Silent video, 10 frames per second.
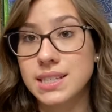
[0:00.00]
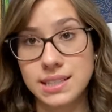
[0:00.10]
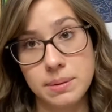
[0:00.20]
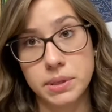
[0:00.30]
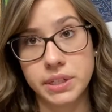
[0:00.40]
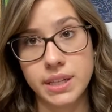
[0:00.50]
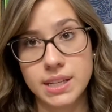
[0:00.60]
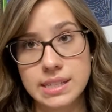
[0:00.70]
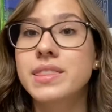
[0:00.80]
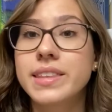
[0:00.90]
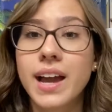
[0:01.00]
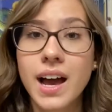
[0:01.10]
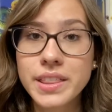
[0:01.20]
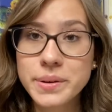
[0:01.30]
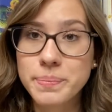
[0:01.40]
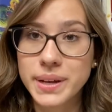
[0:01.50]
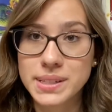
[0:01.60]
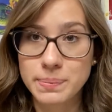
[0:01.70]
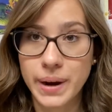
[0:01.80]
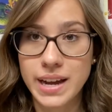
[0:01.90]
similar to this. The other big
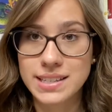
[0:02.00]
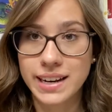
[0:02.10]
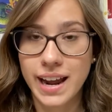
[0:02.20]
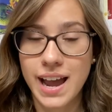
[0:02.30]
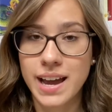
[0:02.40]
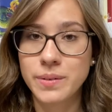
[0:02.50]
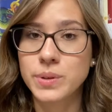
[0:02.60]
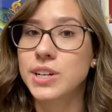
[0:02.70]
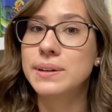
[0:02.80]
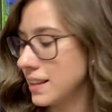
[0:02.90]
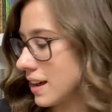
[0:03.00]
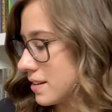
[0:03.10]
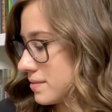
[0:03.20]
surprise that I had, which I love,